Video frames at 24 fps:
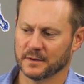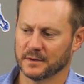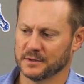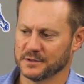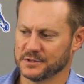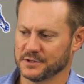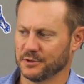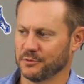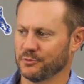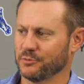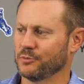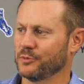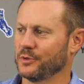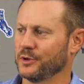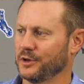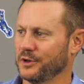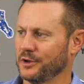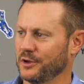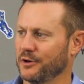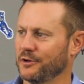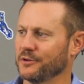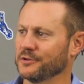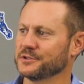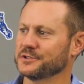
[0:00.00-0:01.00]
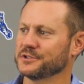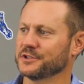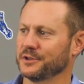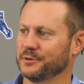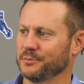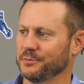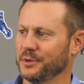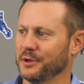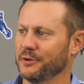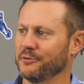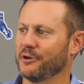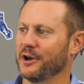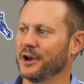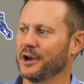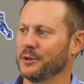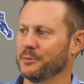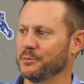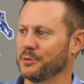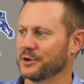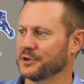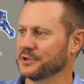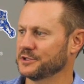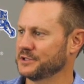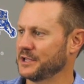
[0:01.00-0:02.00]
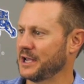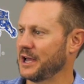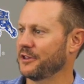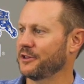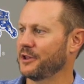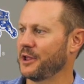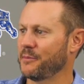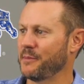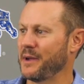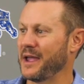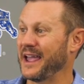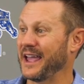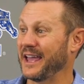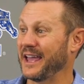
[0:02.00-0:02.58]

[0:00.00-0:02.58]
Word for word: so when all of a sudden be ready because now they may